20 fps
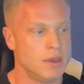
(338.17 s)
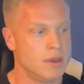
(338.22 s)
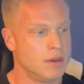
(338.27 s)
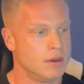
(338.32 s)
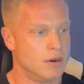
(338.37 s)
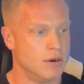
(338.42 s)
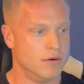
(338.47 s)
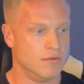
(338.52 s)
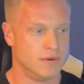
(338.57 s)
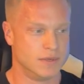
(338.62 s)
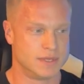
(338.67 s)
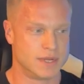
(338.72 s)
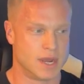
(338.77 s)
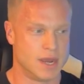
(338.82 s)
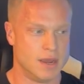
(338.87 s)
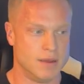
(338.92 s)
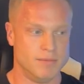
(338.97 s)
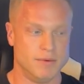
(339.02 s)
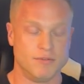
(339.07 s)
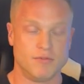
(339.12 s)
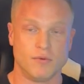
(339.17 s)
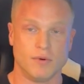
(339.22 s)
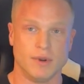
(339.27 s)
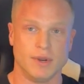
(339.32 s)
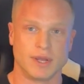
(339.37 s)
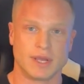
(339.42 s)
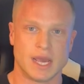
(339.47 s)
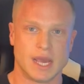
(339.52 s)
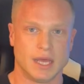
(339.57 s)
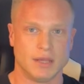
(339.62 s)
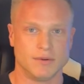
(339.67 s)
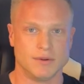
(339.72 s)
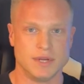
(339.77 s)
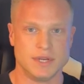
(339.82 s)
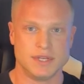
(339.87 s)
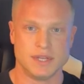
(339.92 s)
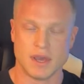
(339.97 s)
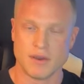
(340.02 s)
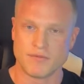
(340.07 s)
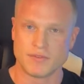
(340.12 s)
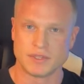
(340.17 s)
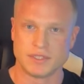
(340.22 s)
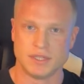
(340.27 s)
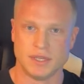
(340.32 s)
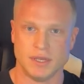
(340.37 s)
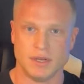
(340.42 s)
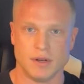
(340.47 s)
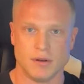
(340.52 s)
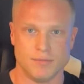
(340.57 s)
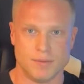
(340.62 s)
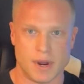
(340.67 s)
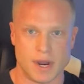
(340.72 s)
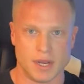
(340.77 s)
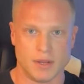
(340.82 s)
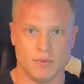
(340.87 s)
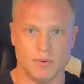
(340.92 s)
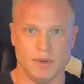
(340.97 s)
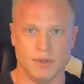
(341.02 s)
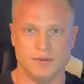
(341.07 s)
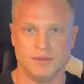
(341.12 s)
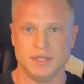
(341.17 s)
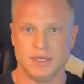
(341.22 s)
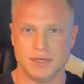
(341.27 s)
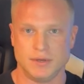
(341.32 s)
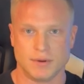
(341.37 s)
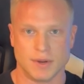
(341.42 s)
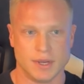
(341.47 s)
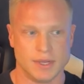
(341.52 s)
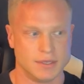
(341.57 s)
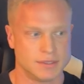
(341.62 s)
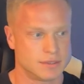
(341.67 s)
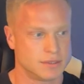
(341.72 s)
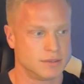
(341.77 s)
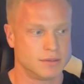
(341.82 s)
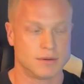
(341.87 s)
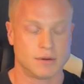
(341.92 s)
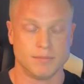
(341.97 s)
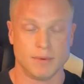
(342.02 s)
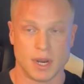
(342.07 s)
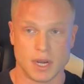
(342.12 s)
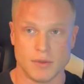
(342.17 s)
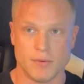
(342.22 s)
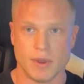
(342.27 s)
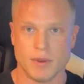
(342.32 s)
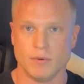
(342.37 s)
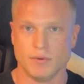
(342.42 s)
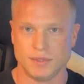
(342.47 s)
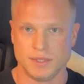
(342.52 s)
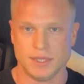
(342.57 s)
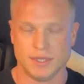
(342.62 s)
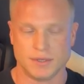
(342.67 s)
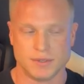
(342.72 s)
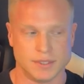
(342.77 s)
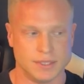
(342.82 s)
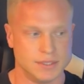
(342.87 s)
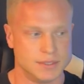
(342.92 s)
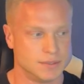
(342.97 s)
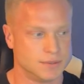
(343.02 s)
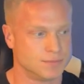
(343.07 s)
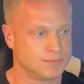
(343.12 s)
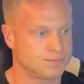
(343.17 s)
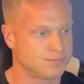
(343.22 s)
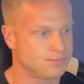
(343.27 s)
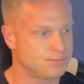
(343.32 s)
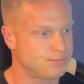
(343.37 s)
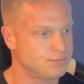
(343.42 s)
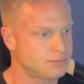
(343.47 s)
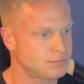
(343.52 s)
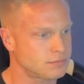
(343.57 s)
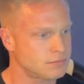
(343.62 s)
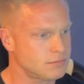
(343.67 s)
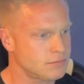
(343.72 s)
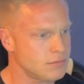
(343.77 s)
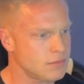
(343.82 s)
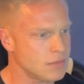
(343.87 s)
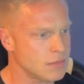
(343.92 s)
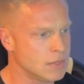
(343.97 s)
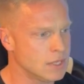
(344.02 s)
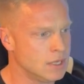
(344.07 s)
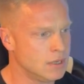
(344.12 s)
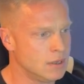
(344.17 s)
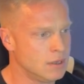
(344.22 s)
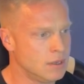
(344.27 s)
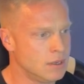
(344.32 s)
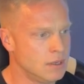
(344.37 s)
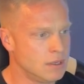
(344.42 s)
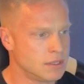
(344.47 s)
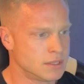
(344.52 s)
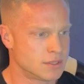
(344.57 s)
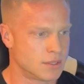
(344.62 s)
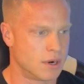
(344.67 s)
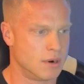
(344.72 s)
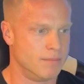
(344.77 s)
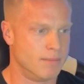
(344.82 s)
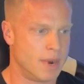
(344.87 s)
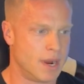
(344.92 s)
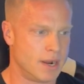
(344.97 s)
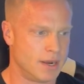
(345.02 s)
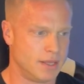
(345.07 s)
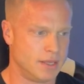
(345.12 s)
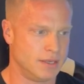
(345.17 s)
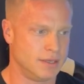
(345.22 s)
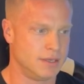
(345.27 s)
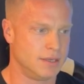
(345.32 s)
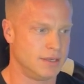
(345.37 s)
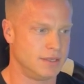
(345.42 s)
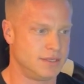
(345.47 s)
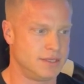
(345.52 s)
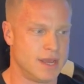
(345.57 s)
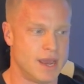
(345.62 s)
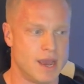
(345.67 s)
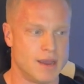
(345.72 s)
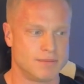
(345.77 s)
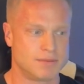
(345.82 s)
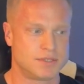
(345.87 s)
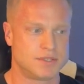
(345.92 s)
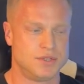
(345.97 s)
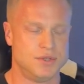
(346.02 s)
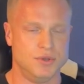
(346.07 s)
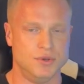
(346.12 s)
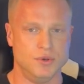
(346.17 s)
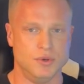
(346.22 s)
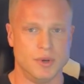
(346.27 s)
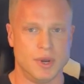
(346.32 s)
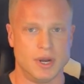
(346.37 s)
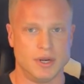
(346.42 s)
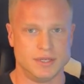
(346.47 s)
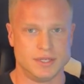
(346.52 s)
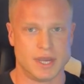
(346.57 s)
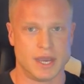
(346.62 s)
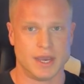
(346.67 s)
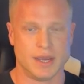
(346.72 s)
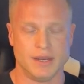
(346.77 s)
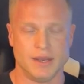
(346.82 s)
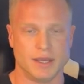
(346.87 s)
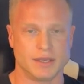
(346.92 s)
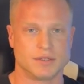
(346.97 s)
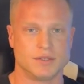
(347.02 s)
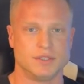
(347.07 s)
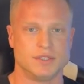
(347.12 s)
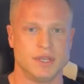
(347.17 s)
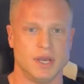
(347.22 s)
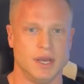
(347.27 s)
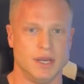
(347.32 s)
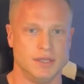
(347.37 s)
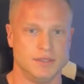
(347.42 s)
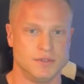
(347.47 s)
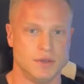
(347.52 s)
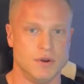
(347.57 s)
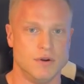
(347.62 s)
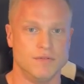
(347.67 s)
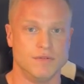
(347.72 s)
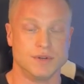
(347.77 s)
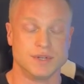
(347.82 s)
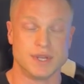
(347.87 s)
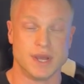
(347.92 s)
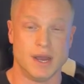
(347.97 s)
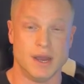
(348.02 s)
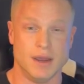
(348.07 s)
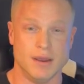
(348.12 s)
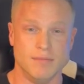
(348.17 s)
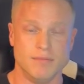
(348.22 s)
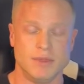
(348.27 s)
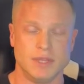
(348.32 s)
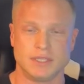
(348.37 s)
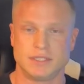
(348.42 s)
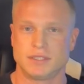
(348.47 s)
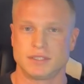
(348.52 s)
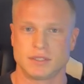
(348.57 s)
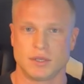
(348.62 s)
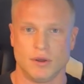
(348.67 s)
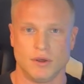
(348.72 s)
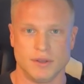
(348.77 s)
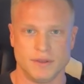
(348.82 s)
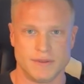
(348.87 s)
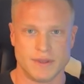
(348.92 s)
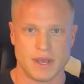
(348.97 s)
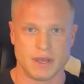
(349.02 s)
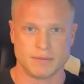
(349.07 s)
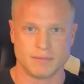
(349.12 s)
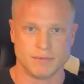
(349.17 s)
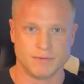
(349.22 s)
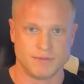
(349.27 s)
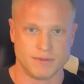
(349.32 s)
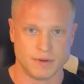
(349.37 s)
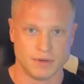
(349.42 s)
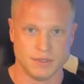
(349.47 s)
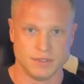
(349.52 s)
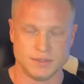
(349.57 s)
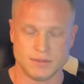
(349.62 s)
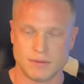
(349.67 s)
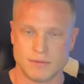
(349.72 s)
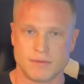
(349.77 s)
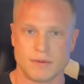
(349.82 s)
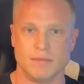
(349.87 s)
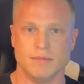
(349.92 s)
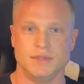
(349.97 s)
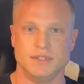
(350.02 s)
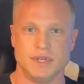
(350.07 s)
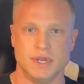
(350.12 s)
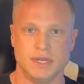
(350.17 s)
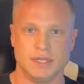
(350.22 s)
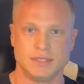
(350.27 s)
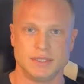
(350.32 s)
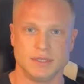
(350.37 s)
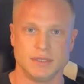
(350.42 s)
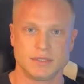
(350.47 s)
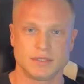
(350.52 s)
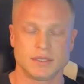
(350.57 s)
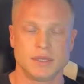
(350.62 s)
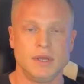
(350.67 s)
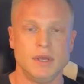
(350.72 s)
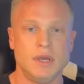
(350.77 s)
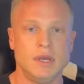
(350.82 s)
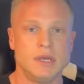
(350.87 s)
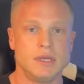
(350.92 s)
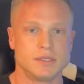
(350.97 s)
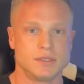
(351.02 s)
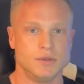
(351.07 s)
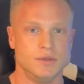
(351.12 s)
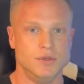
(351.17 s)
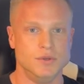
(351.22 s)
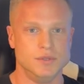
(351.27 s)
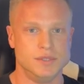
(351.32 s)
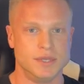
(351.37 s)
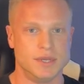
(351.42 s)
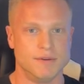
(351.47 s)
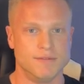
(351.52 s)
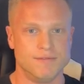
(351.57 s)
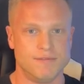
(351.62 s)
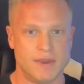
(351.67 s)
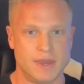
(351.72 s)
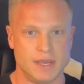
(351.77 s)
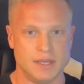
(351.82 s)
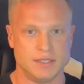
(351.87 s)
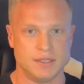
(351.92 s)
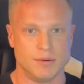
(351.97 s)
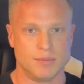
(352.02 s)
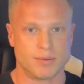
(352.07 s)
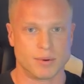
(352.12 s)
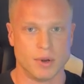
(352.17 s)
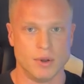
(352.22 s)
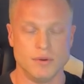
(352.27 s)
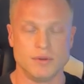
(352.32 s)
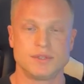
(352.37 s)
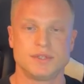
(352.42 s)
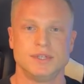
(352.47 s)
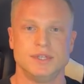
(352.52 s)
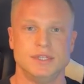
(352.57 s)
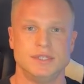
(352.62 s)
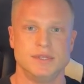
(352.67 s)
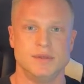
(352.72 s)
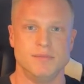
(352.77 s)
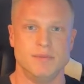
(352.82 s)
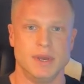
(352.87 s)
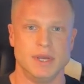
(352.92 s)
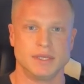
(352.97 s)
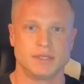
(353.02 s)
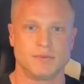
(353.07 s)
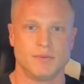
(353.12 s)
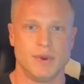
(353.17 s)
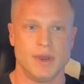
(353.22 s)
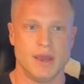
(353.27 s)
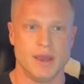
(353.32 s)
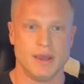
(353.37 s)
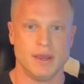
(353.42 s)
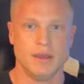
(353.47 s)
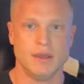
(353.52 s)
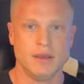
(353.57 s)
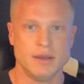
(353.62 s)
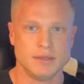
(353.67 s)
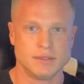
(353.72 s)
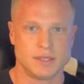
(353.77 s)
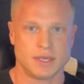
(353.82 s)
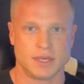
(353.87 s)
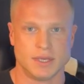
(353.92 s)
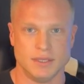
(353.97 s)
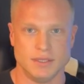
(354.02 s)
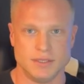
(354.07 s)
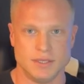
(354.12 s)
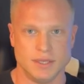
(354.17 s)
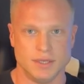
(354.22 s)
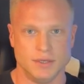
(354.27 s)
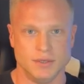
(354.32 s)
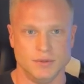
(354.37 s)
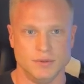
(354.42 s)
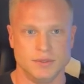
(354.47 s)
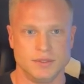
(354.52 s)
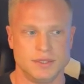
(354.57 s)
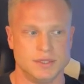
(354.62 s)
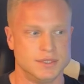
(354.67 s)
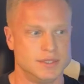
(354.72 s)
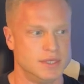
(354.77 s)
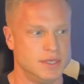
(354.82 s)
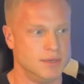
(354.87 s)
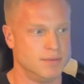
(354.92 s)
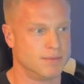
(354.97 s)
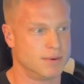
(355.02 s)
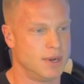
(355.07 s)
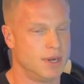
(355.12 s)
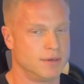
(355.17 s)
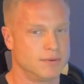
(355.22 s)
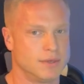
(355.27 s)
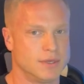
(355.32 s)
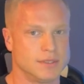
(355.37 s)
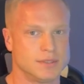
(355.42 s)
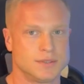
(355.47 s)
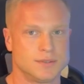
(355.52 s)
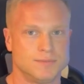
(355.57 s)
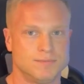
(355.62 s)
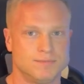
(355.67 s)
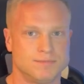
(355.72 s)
Over time, if we're in a calorie deficit, our body will decrease. Our body weight will decrease. So our body adapts to our diet and exercise over time. This is called adaptive thermogenesis. So using a phased approach is the best way to continue to see progress.